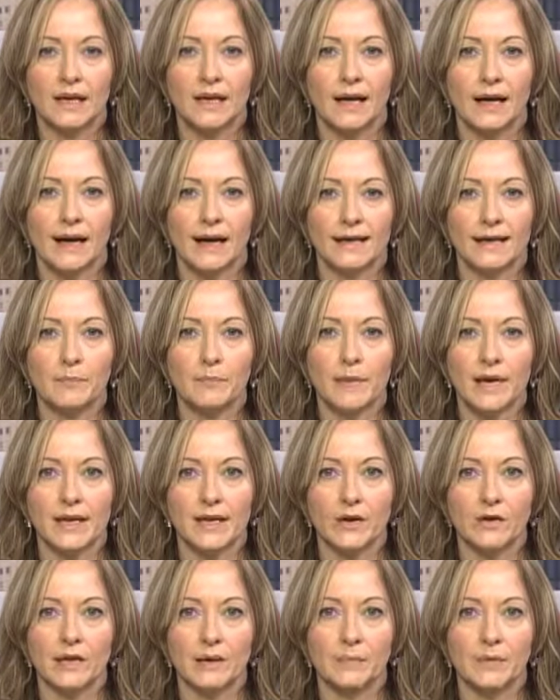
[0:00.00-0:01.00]
I am
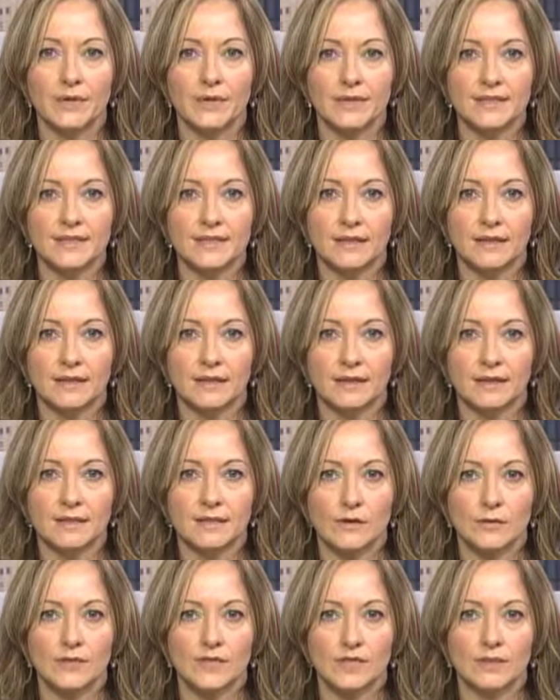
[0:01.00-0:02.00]
Mariola Borysiak,
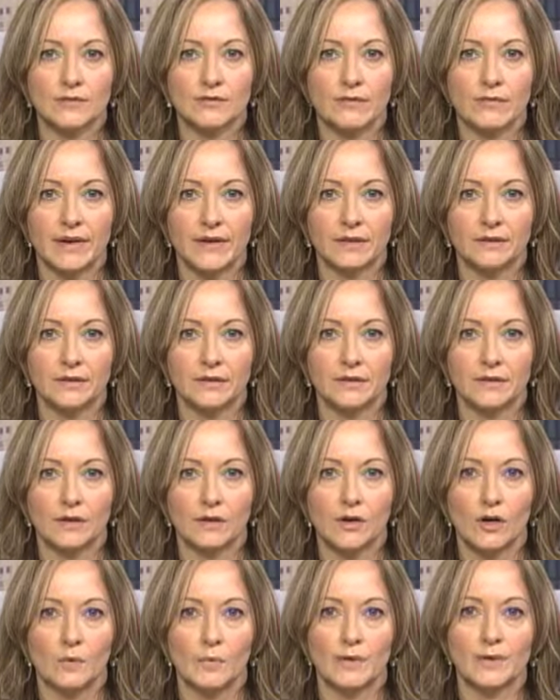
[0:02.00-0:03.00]
Associate Director,
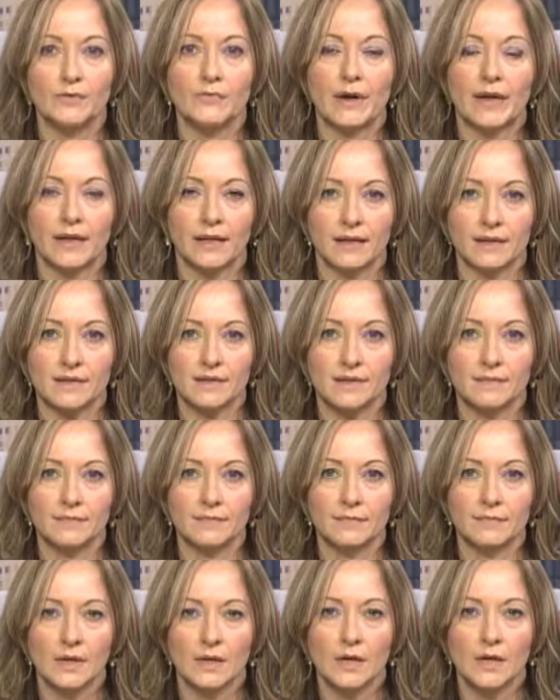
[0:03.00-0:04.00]
Corporate Ratings.
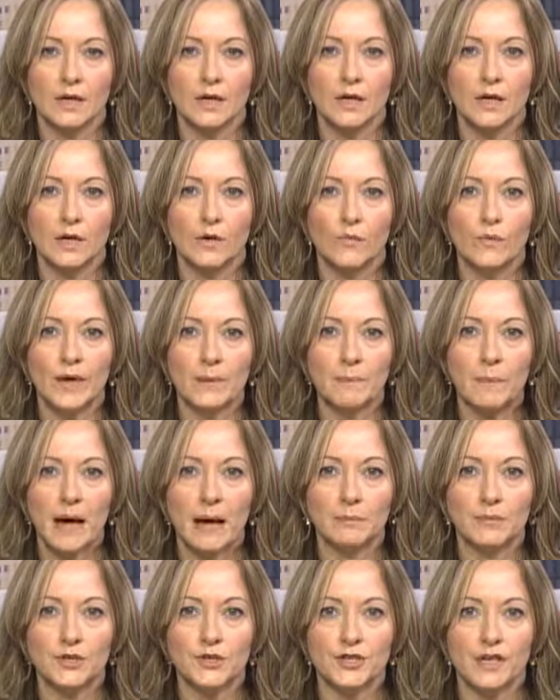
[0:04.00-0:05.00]
We
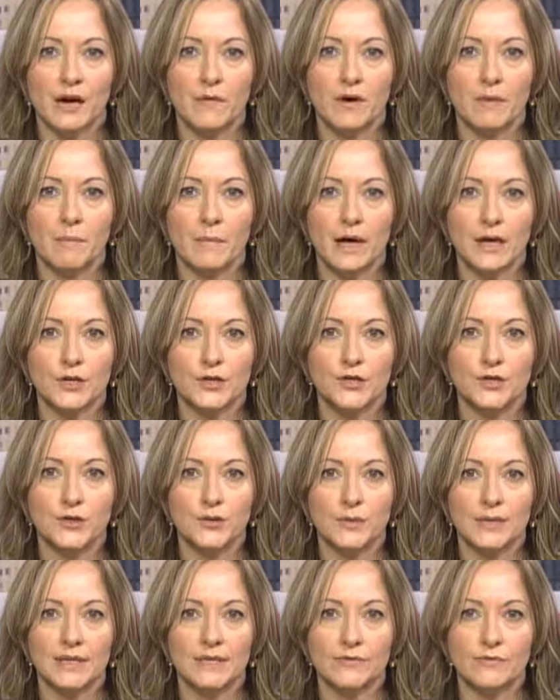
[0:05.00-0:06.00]
published our March
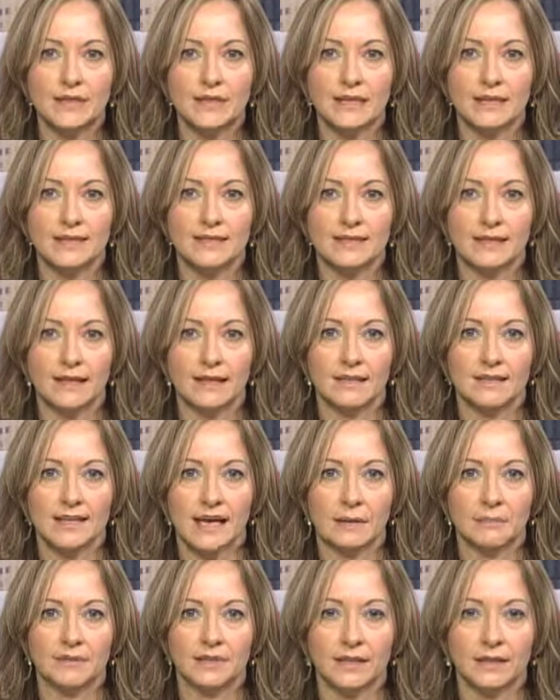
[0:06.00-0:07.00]
U.S. retail sales
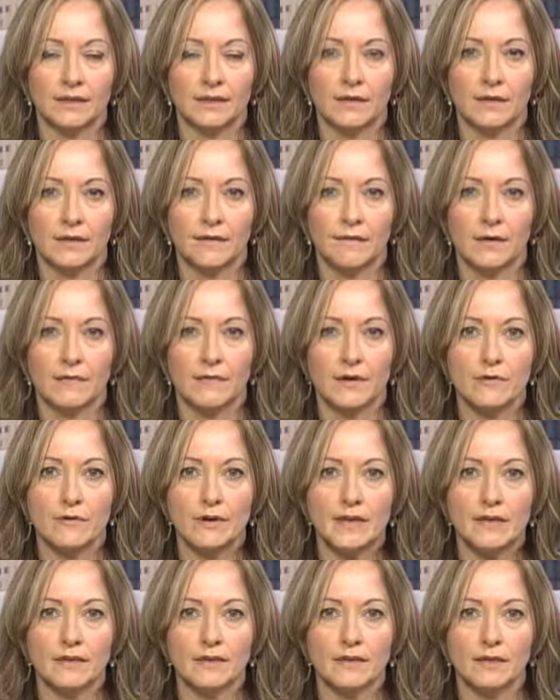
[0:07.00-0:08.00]
update for the
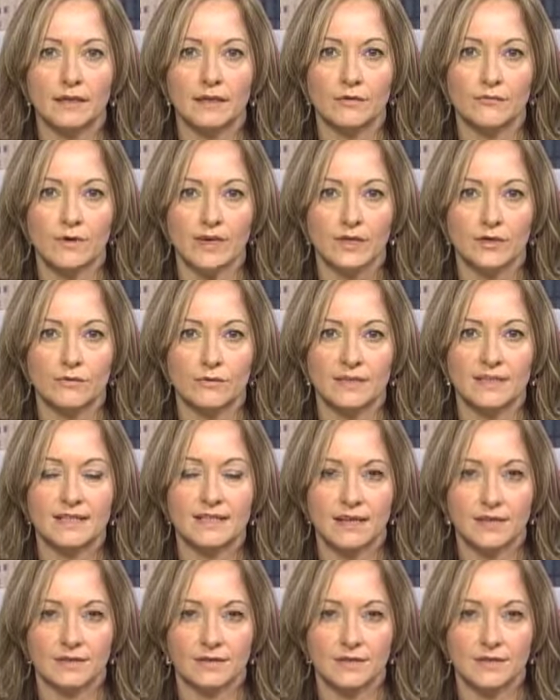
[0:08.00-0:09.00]
retail and restaurant
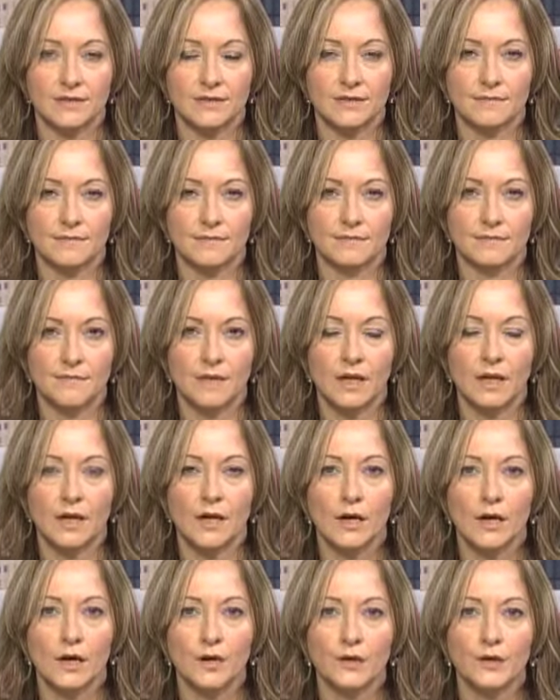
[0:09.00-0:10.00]
sectors.
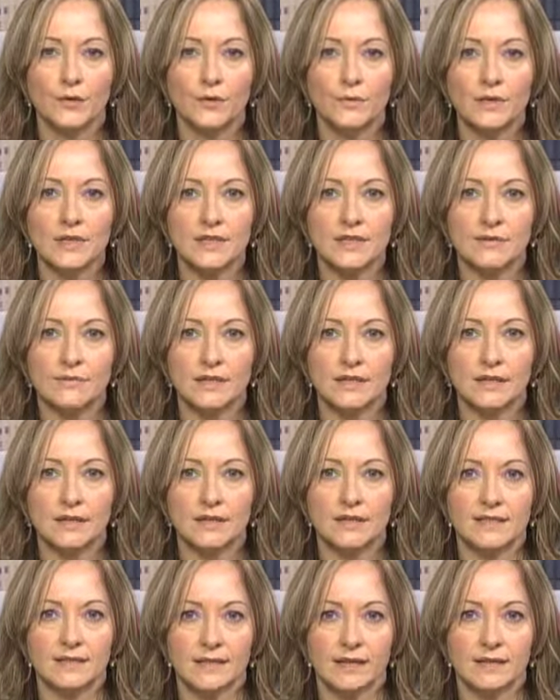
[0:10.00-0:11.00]
U.S. retail
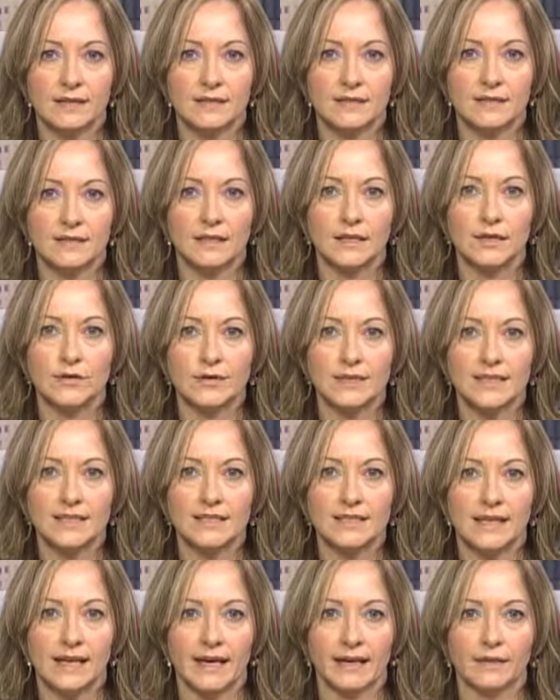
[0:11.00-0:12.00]
sales increased
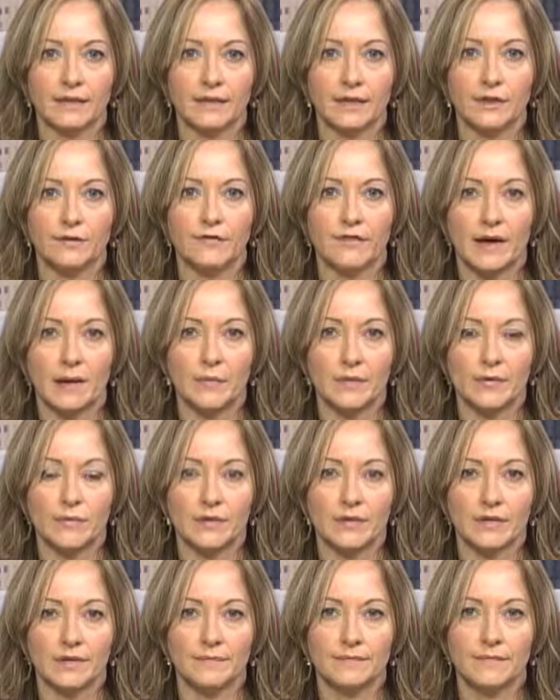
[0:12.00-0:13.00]
slightly in
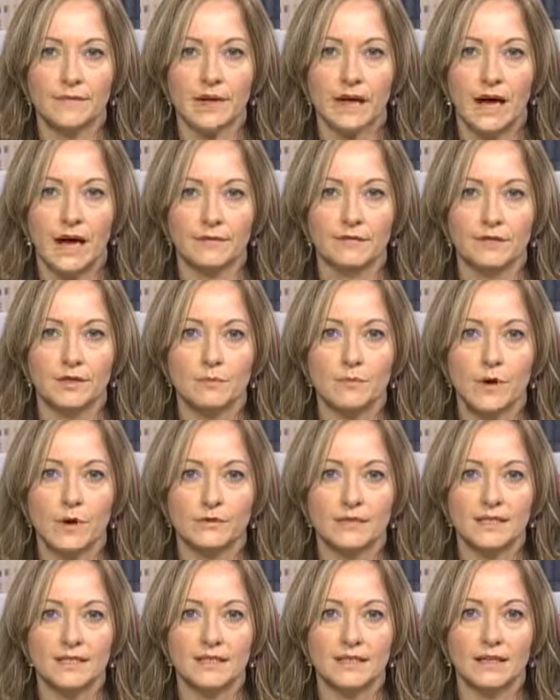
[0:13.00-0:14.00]
February after
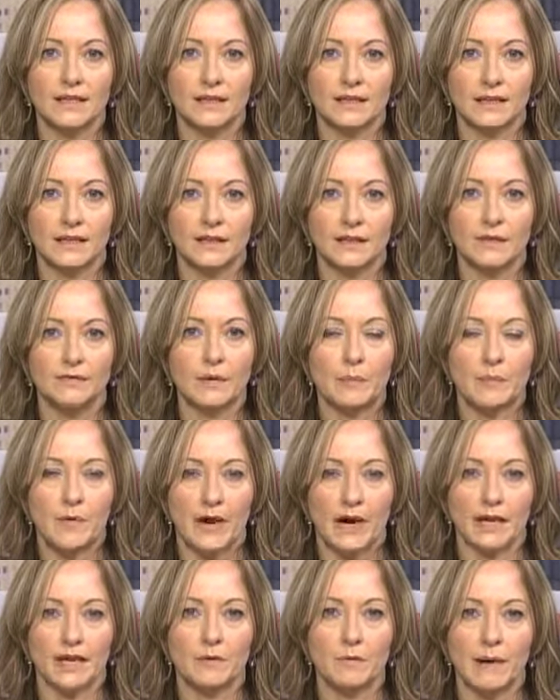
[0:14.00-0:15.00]
modest decline in the
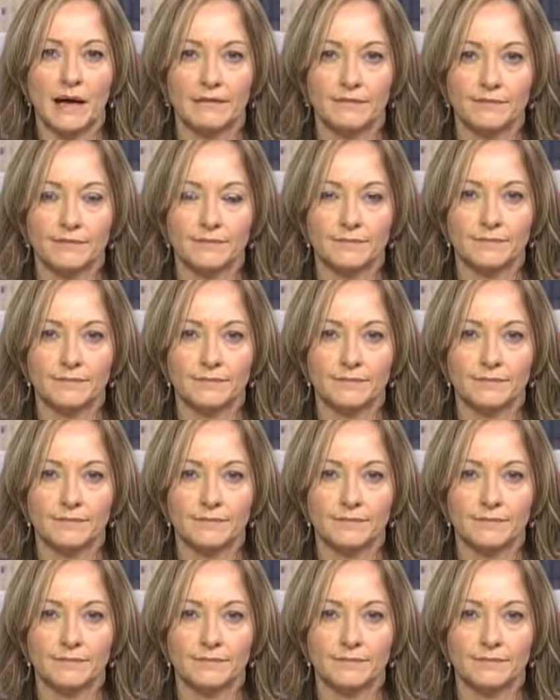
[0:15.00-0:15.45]
prior month.